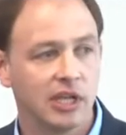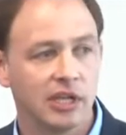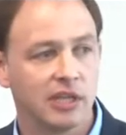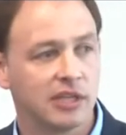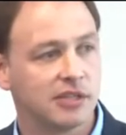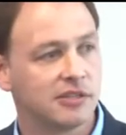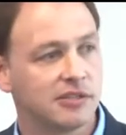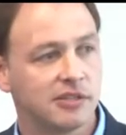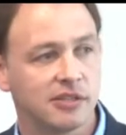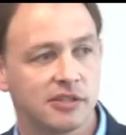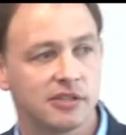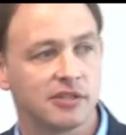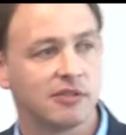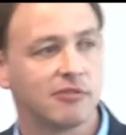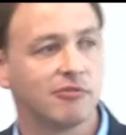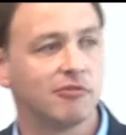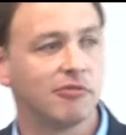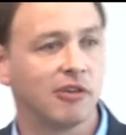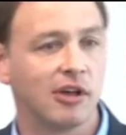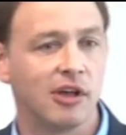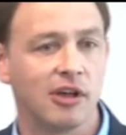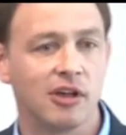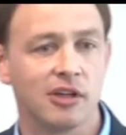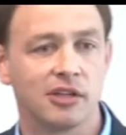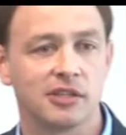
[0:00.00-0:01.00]
is just a
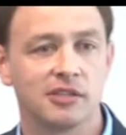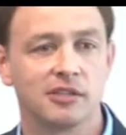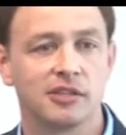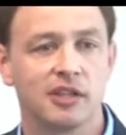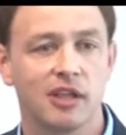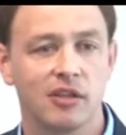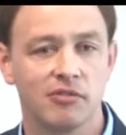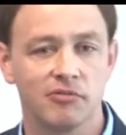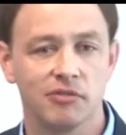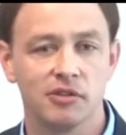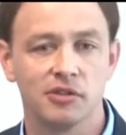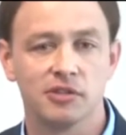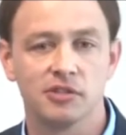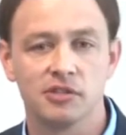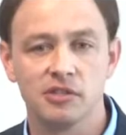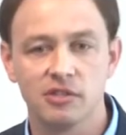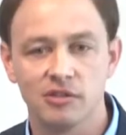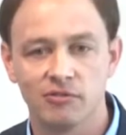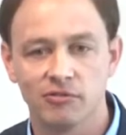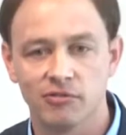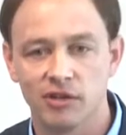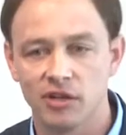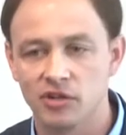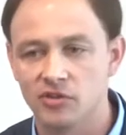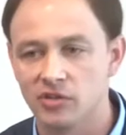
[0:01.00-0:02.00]
vast diversity
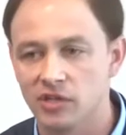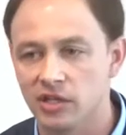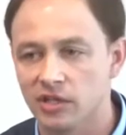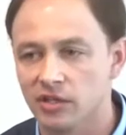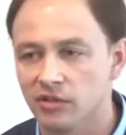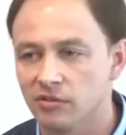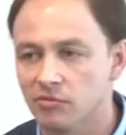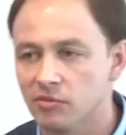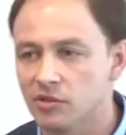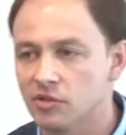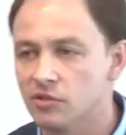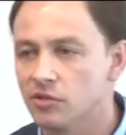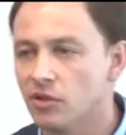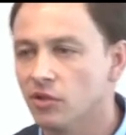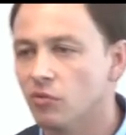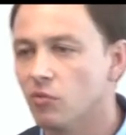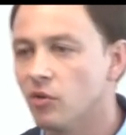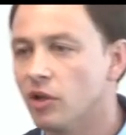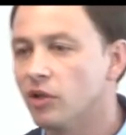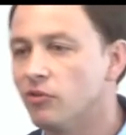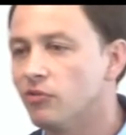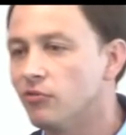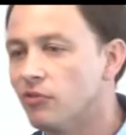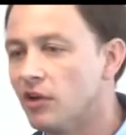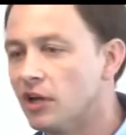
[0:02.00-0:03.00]
of fungi. It's not
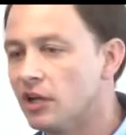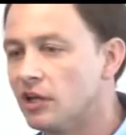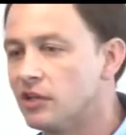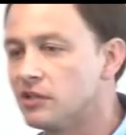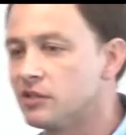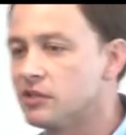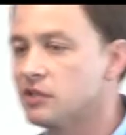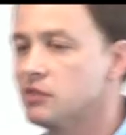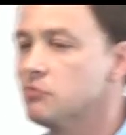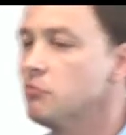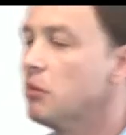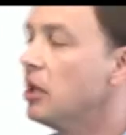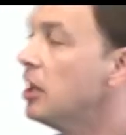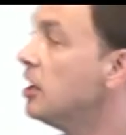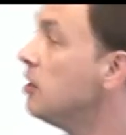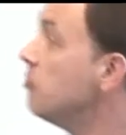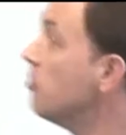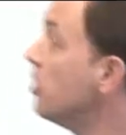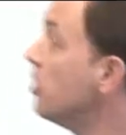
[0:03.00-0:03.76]
one fungus, it's many,